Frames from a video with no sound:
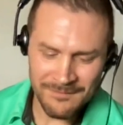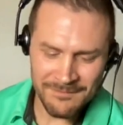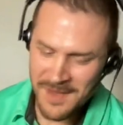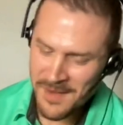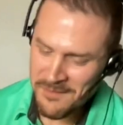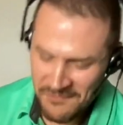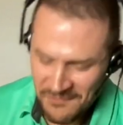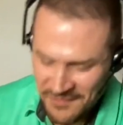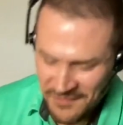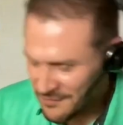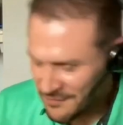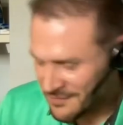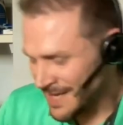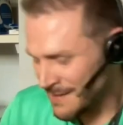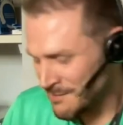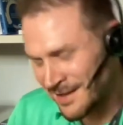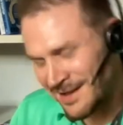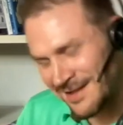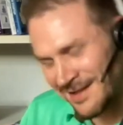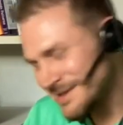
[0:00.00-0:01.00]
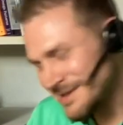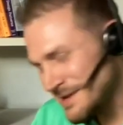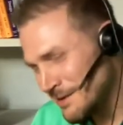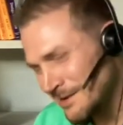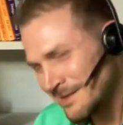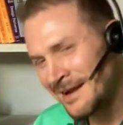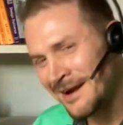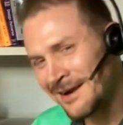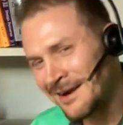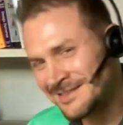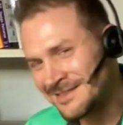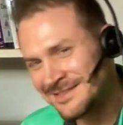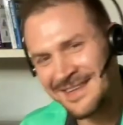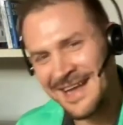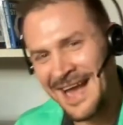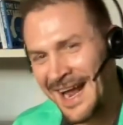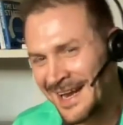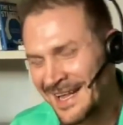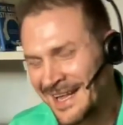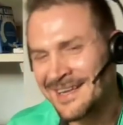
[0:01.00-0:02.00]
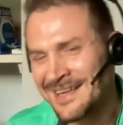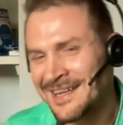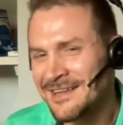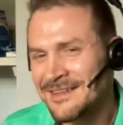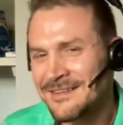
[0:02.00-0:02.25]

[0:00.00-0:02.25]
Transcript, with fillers: even 15 minutes here and there, just to kind of get yeah.